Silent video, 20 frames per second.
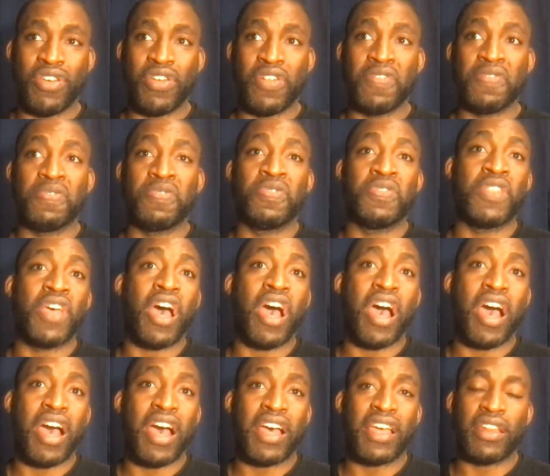
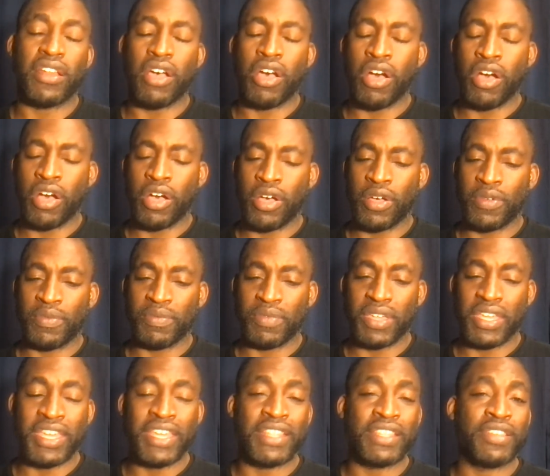not
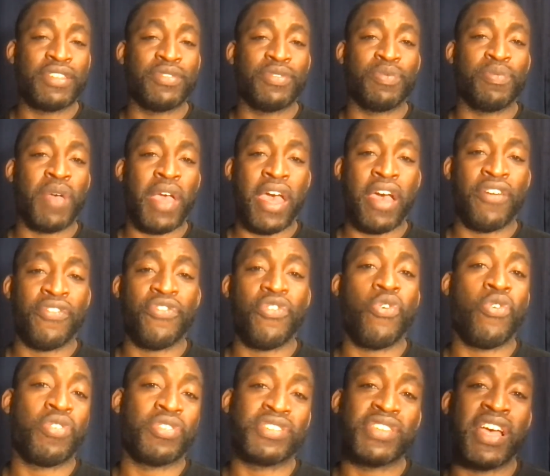into math
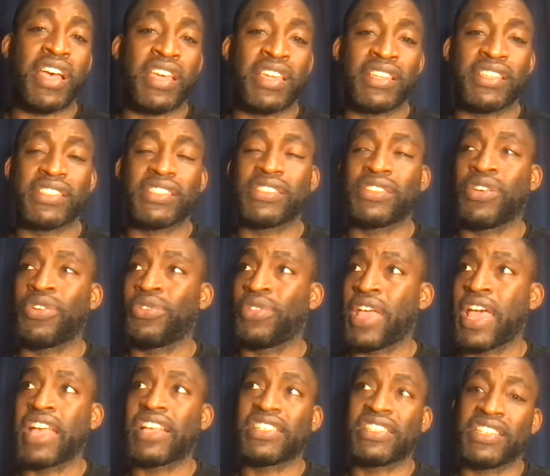or science, so
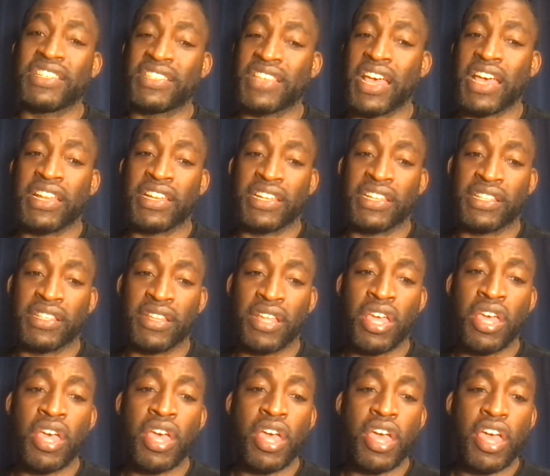that's exciting.
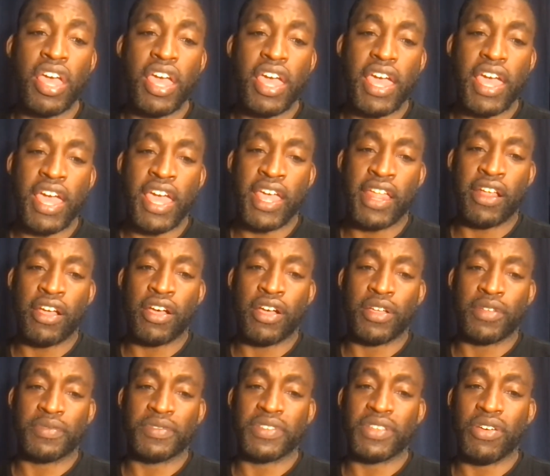
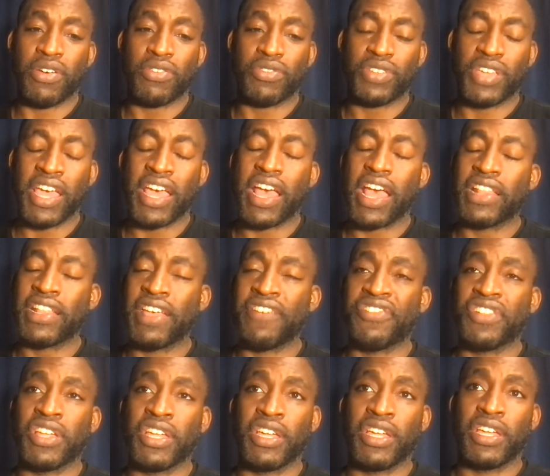And so yeah, I
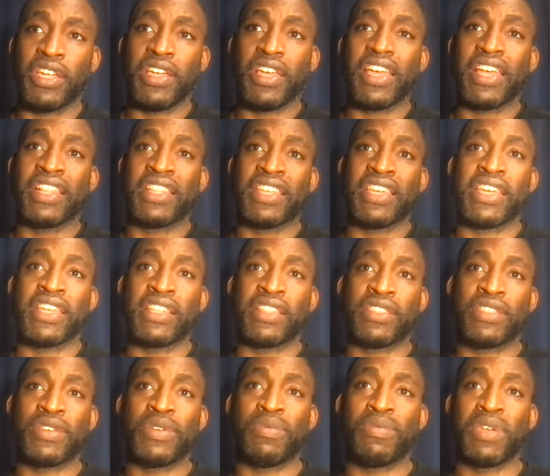definitely intend
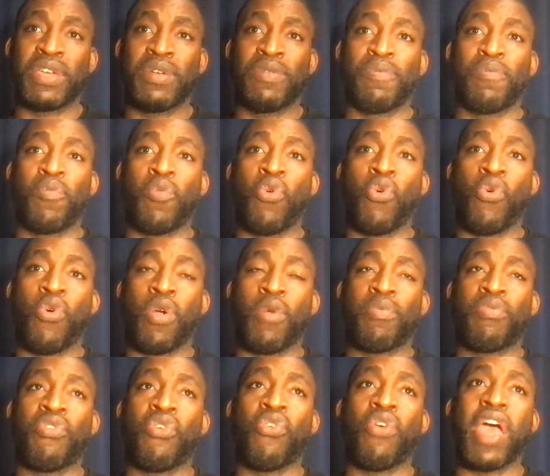to be more
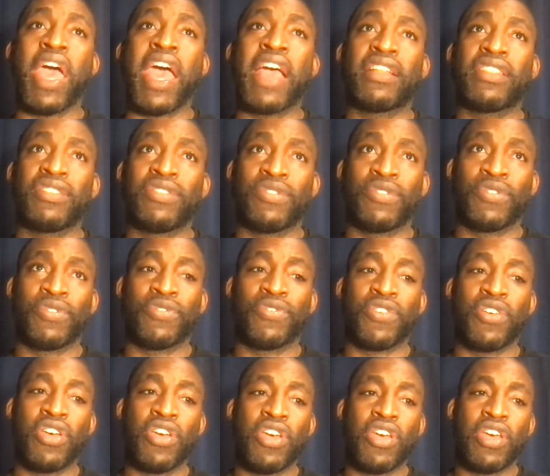proactive
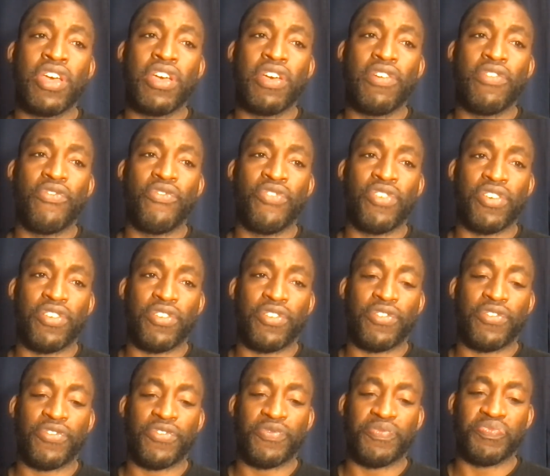
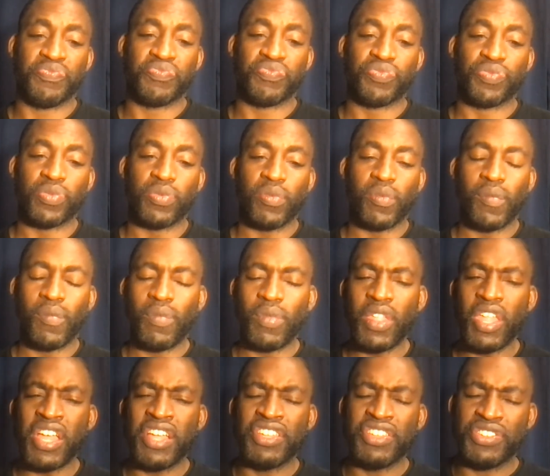with
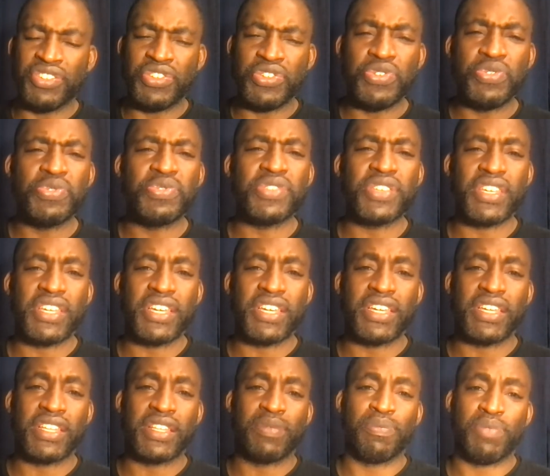
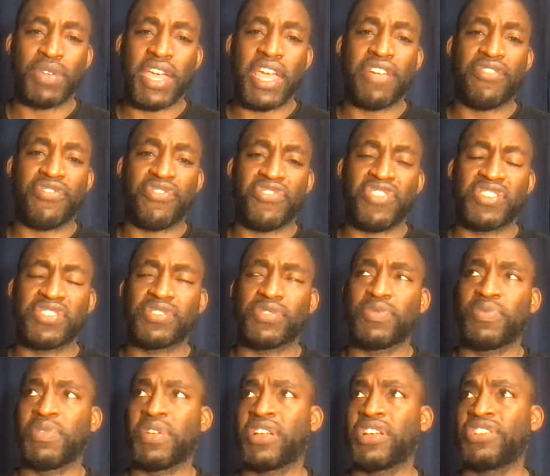using
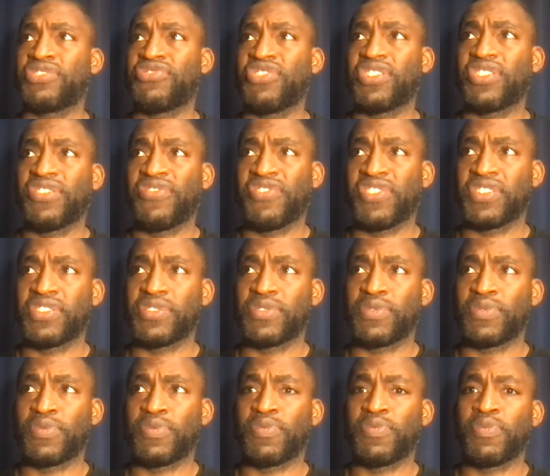behaviorism and
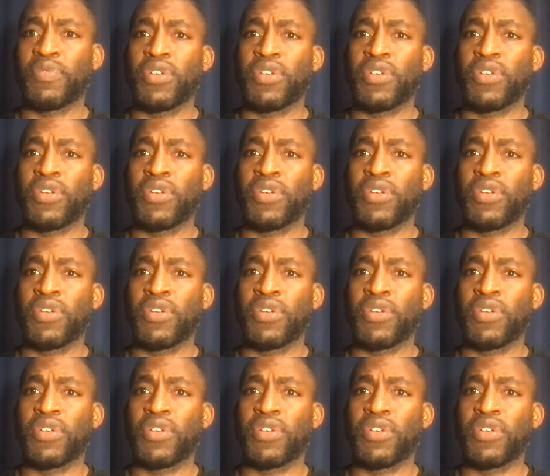constructivism,